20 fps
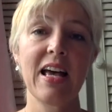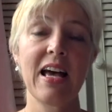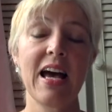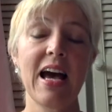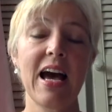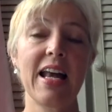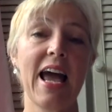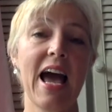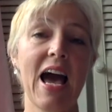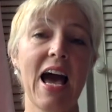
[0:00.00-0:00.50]

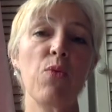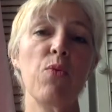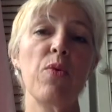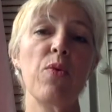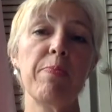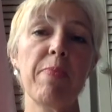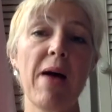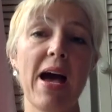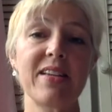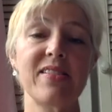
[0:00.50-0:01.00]
and how we
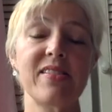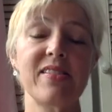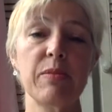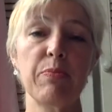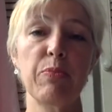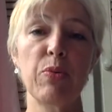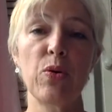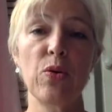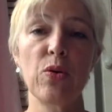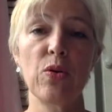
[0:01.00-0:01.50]
best
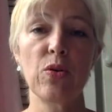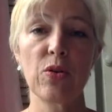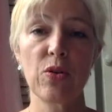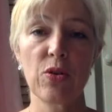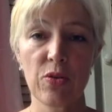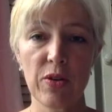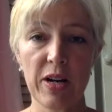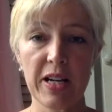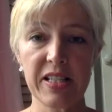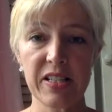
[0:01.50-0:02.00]
support
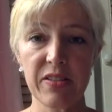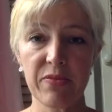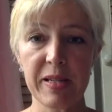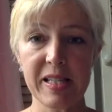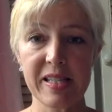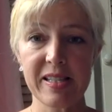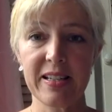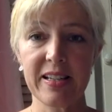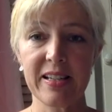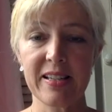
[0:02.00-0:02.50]
creative
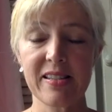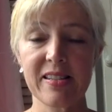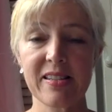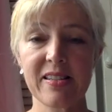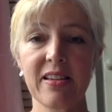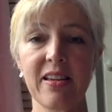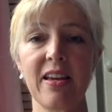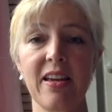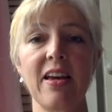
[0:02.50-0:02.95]
business.